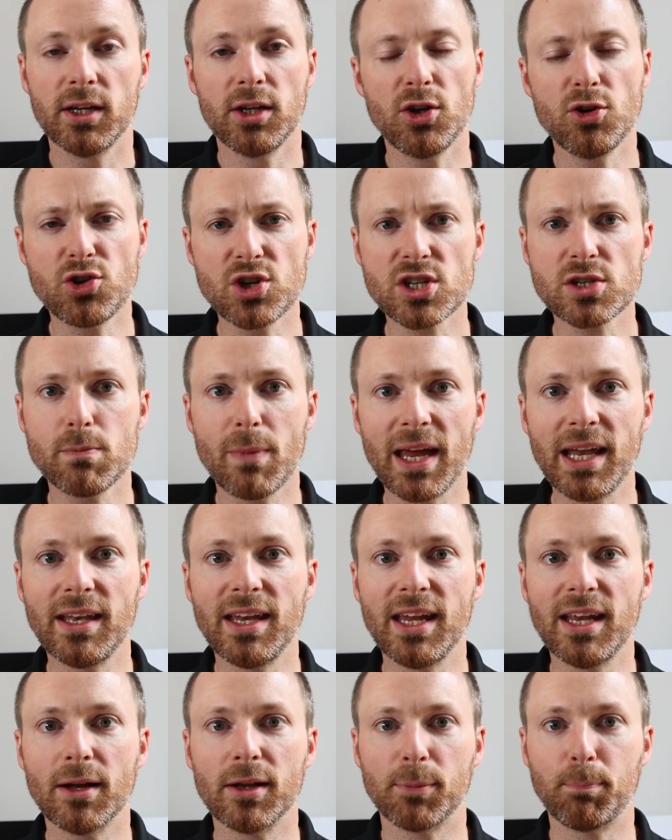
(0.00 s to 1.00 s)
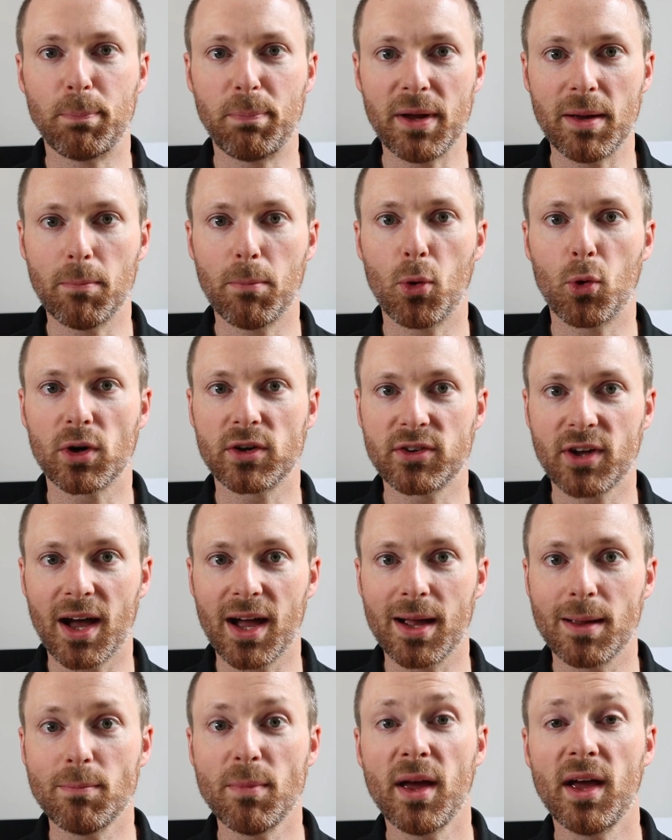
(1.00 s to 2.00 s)
You just may need a bit more
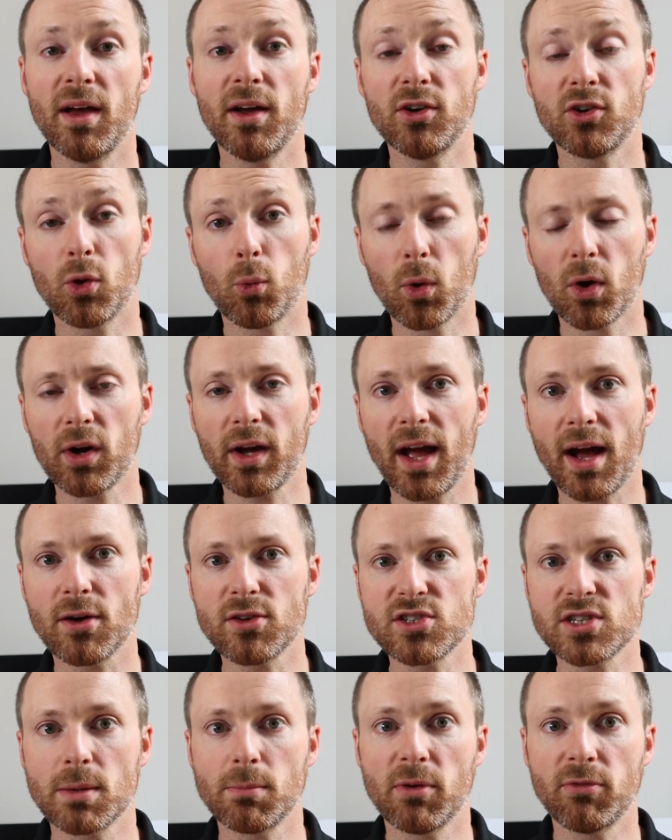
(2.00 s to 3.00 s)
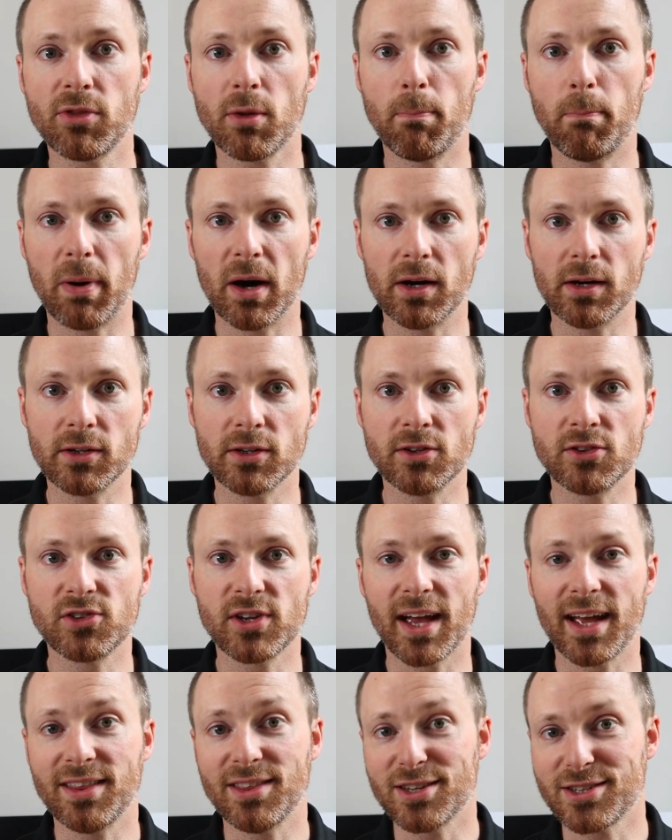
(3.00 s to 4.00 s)
time to work out some of the
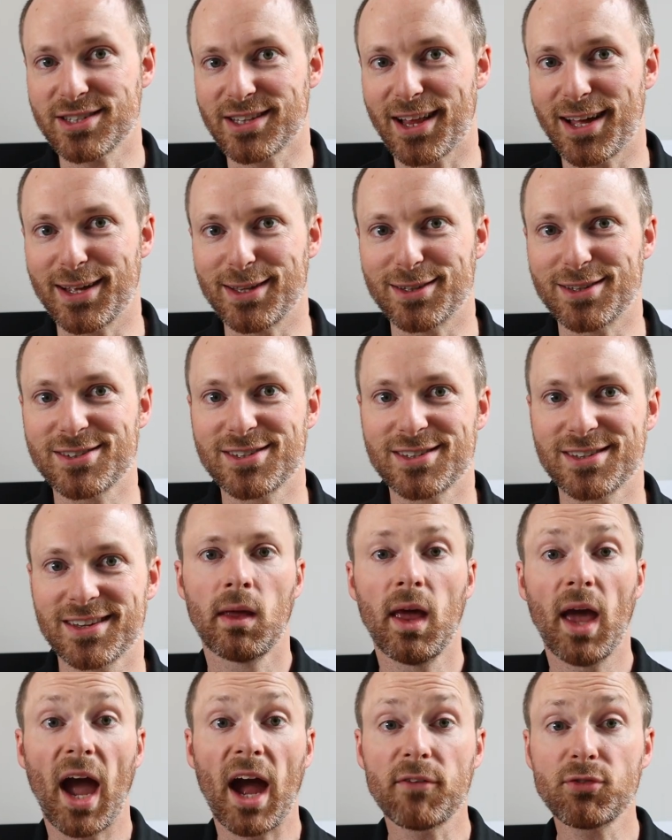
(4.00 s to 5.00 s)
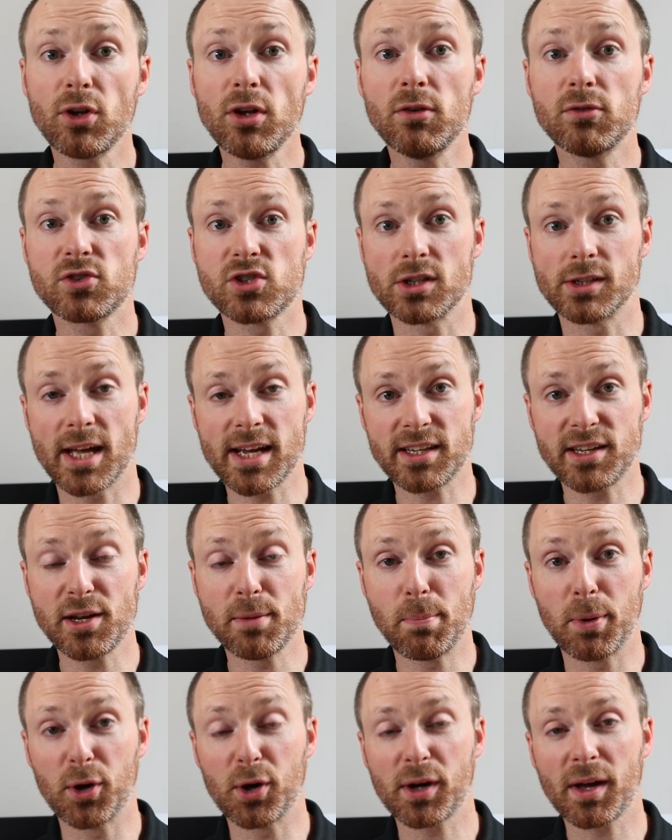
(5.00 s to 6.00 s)
bugs and the sleights. After you've selected
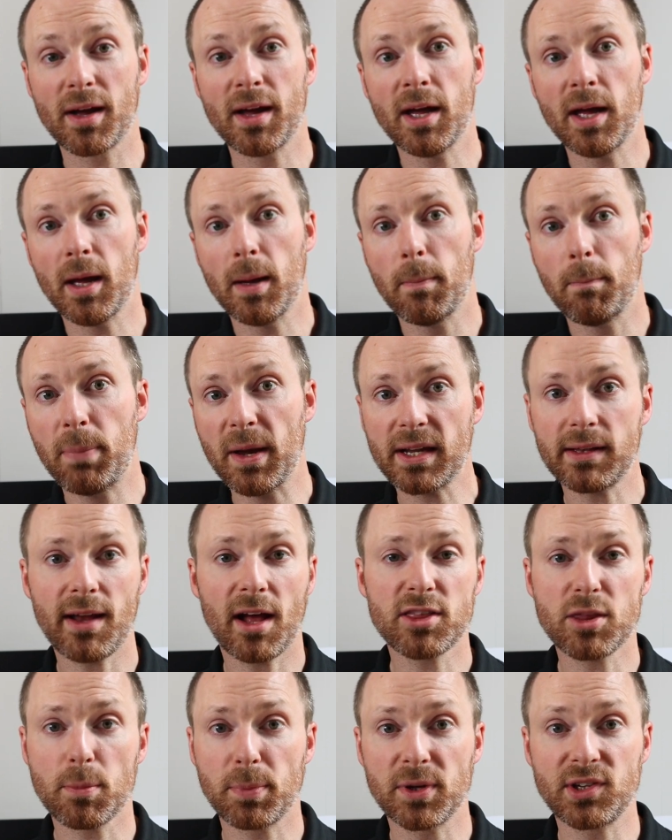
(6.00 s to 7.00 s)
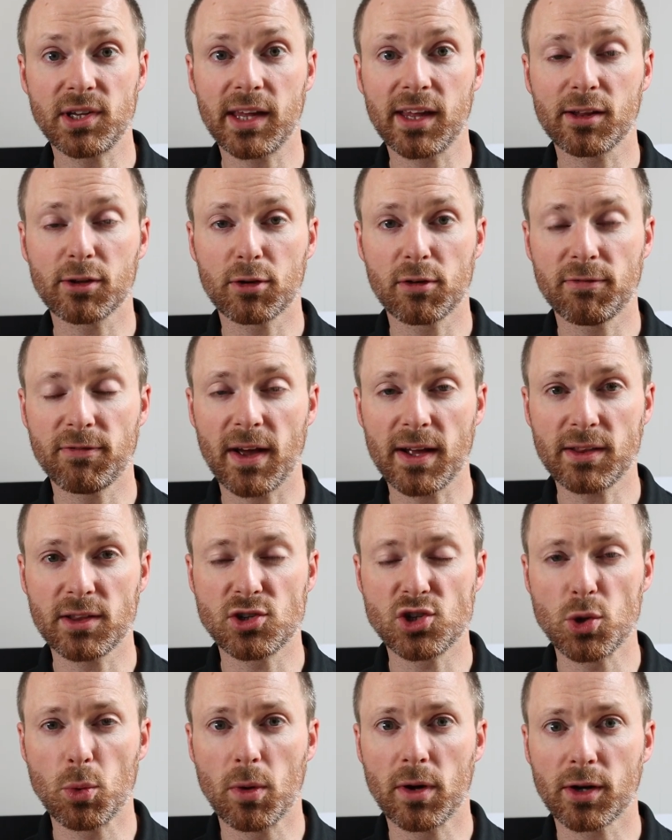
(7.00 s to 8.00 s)
a book, picked out the particular effect
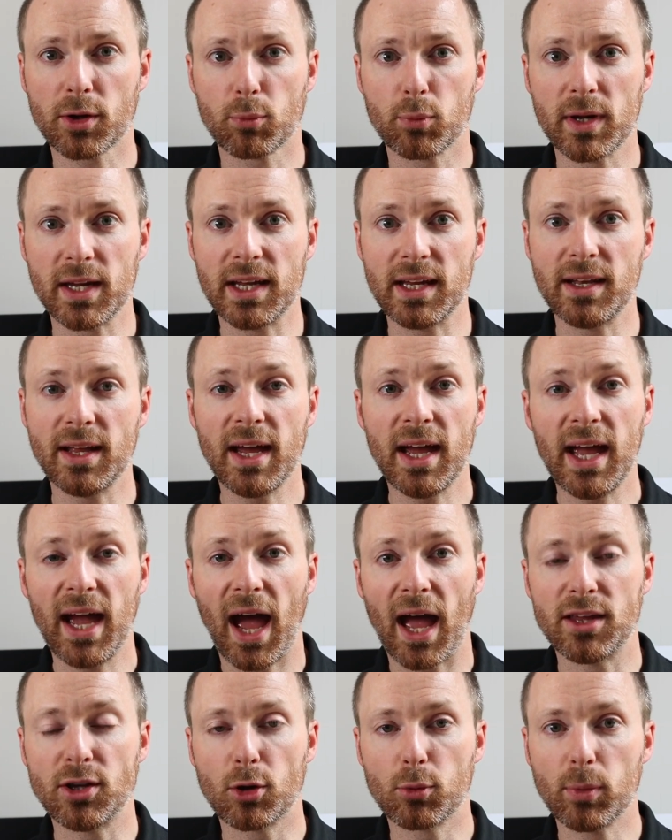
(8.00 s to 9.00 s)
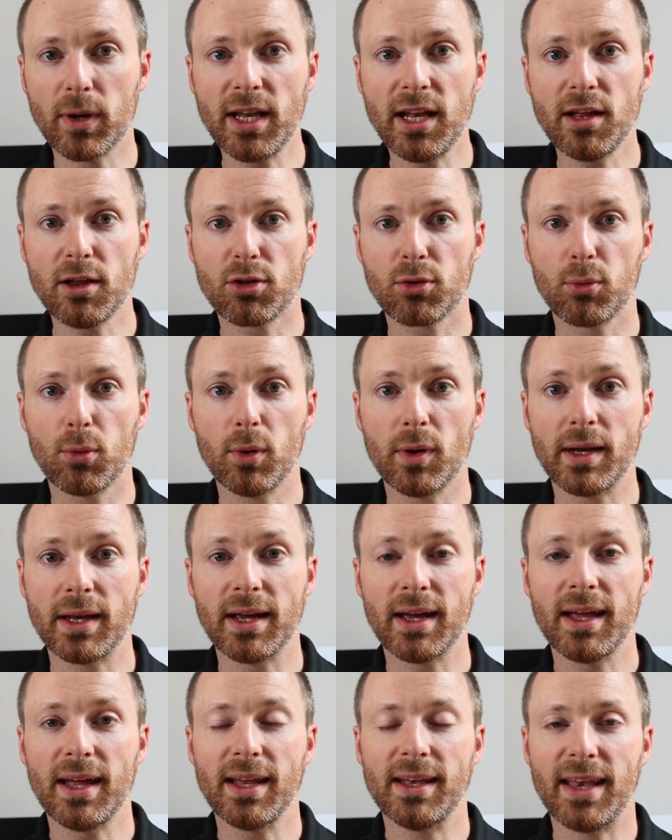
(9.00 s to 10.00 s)
that you want to read, and you're reading through
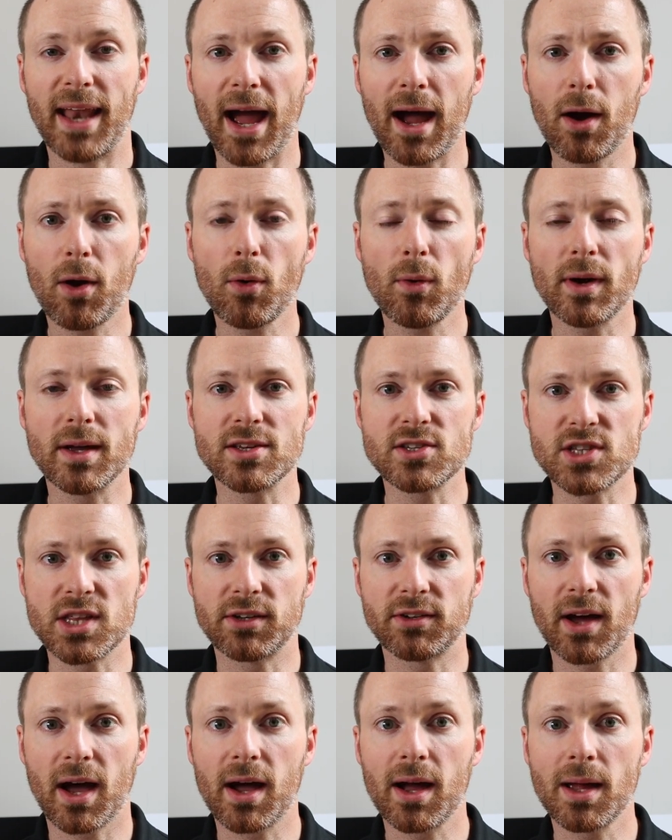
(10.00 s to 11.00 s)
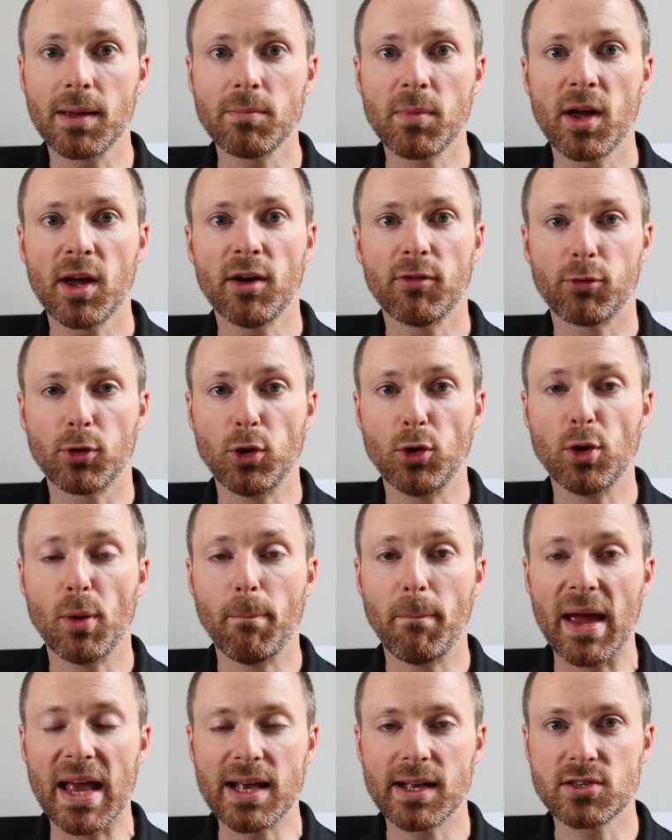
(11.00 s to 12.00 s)
it, now is the time for you to
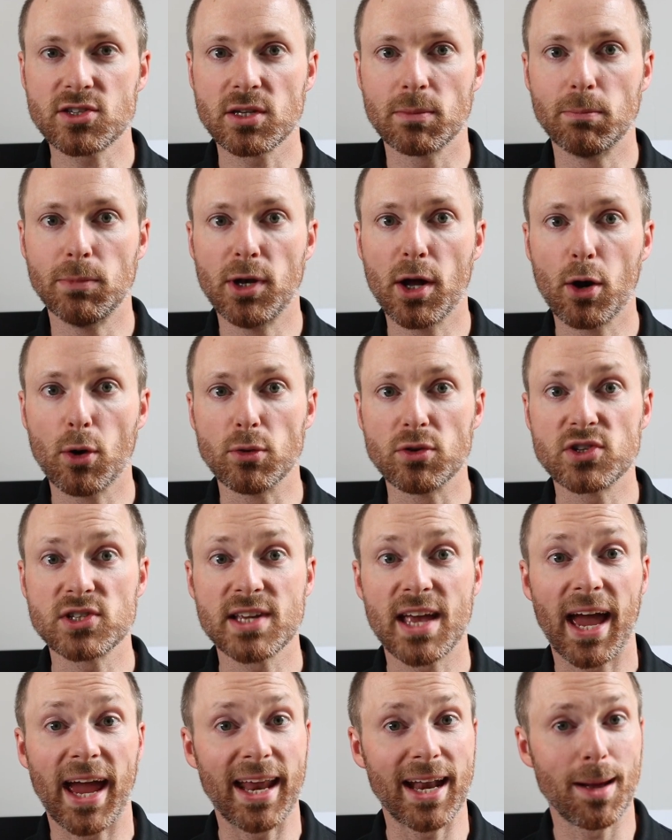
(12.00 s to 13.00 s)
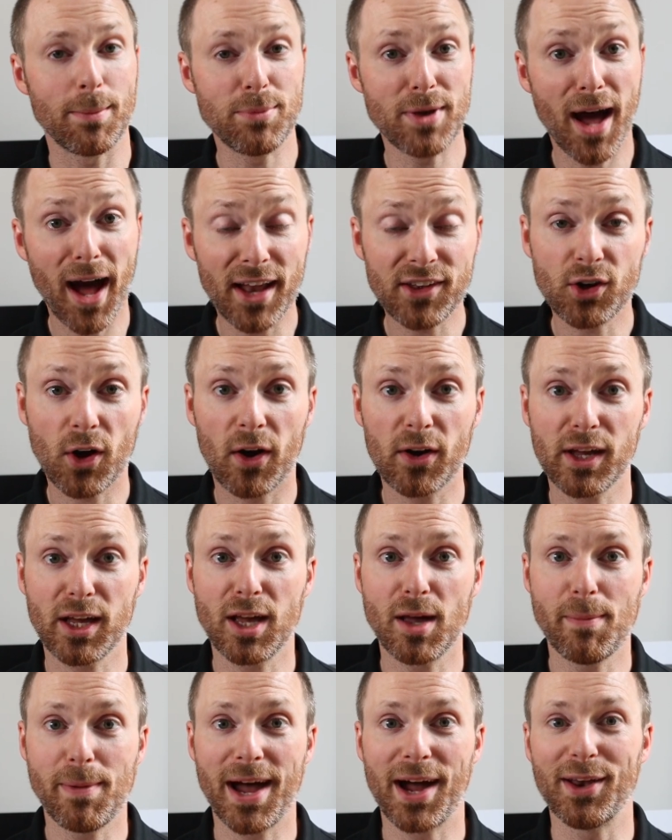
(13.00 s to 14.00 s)
make some notes, and I'm not
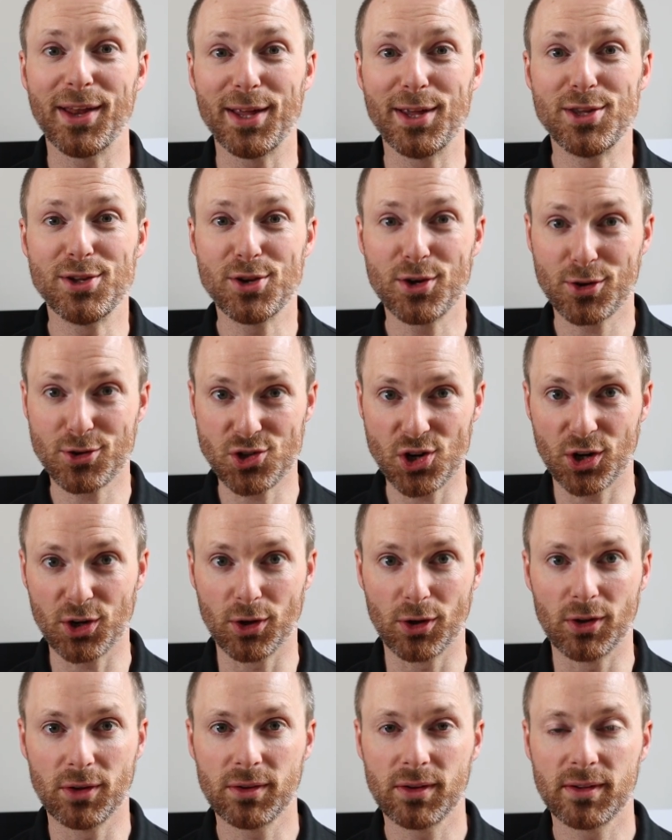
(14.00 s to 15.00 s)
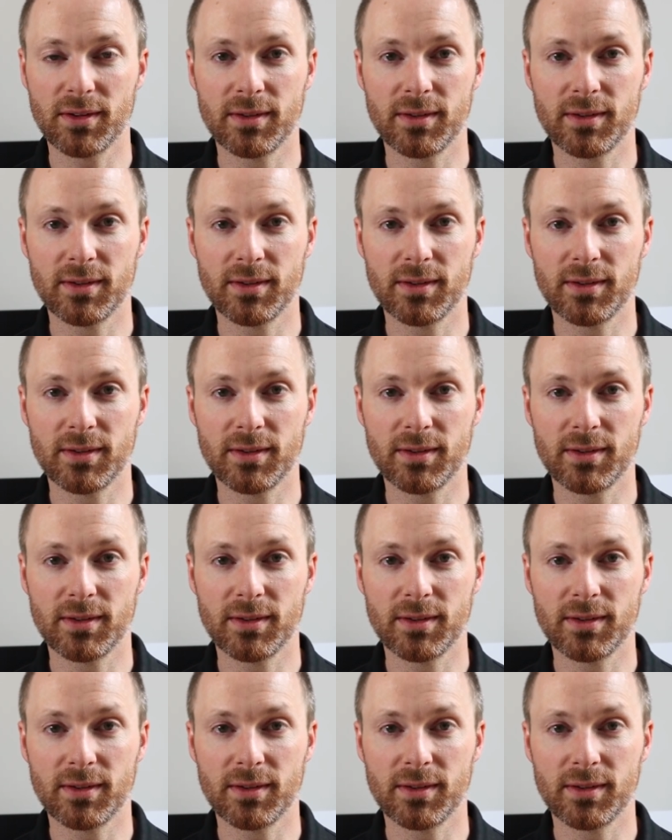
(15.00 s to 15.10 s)
talking about in your journal.